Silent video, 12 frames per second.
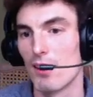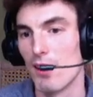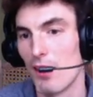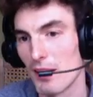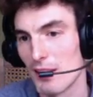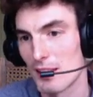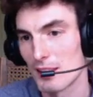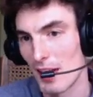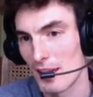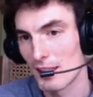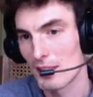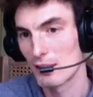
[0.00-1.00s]
Okay, this
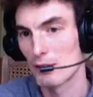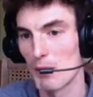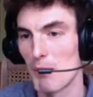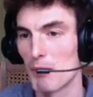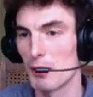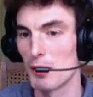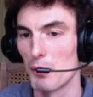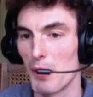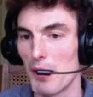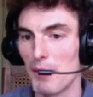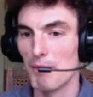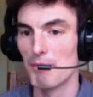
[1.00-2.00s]
guy can swim pretty
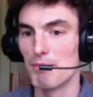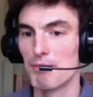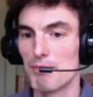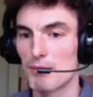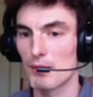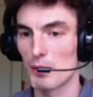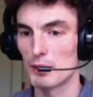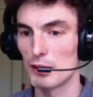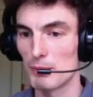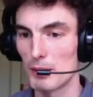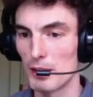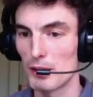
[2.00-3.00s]
well, which
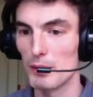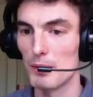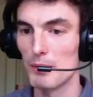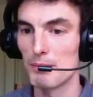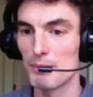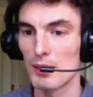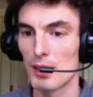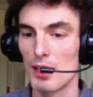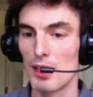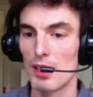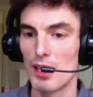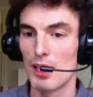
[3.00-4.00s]
is pretty cool.
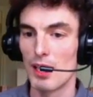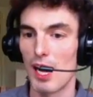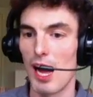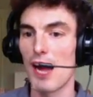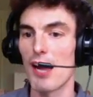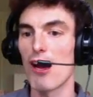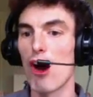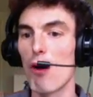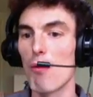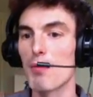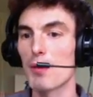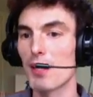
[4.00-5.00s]
I
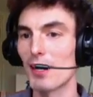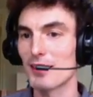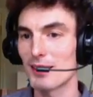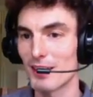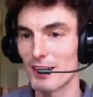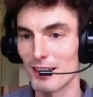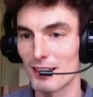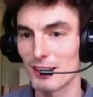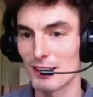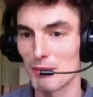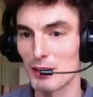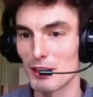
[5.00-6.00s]
hope you guys could hear
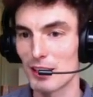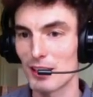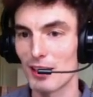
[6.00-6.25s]
this music,